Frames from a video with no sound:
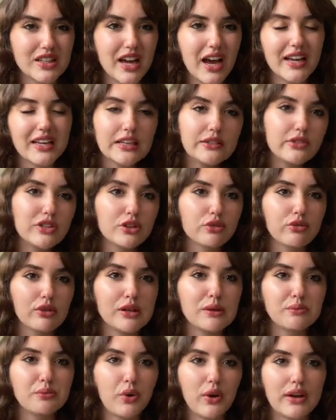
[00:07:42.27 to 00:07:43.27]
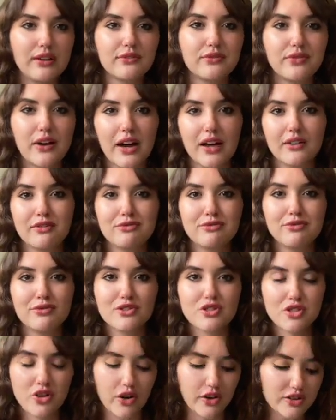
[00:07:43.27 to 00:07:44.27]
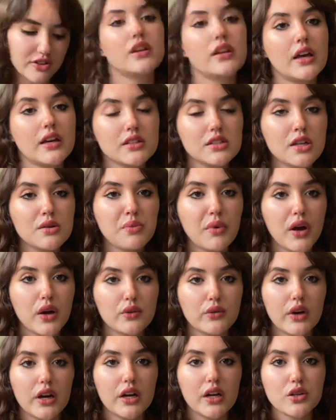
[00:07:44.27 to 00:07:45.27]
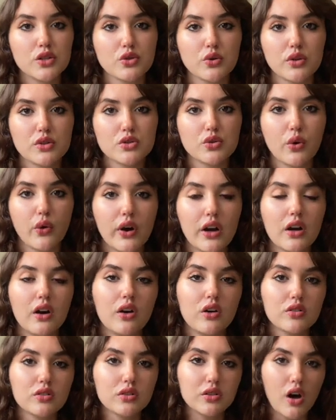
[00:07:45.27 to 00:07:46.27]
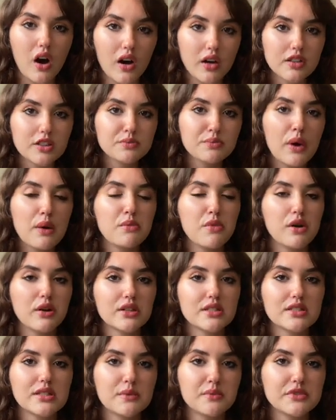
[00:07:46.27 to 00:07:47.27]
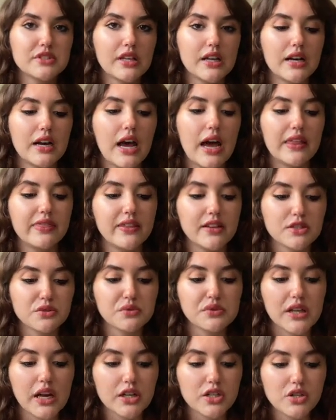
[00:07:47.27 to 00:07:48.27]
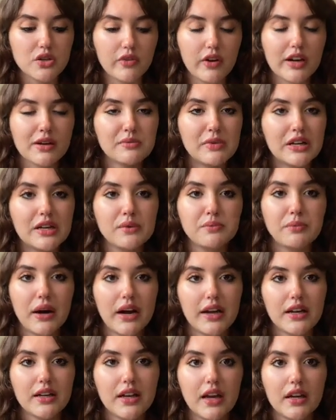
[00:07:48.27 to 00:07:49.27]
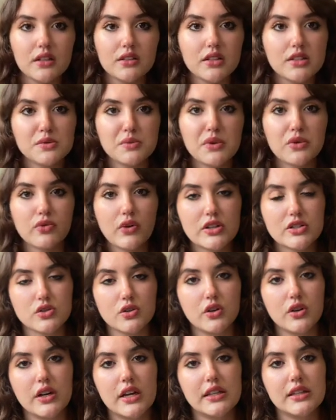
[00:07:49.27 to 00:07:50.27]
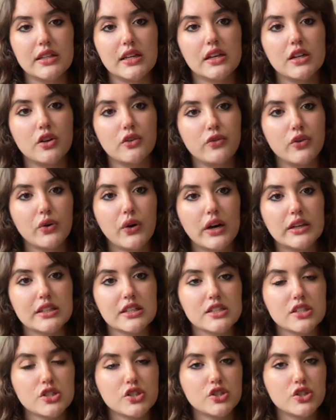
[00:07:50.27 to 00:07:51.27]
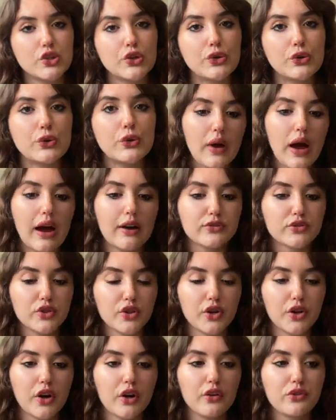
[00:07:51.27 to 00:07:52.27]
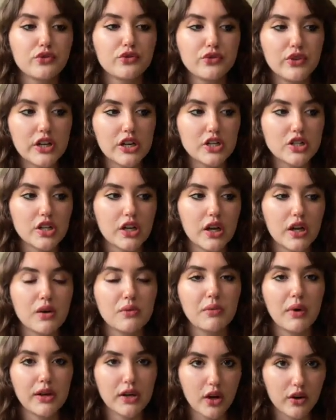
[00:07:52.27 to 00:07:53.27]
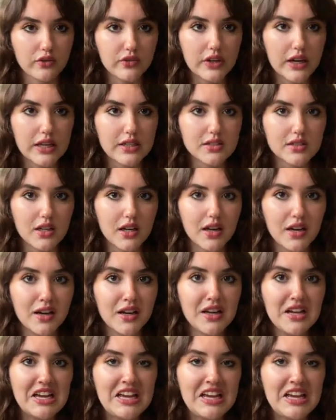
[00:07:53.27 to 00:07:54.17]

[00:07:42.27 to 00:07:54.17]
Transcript: I gave it 3.5 stars. Next up, I read a short story called Lawns by Mona Simpson. And this was actually recommended by Kate Elizabeth Russell in the interview I listened to after finishing My Dark Vanessa.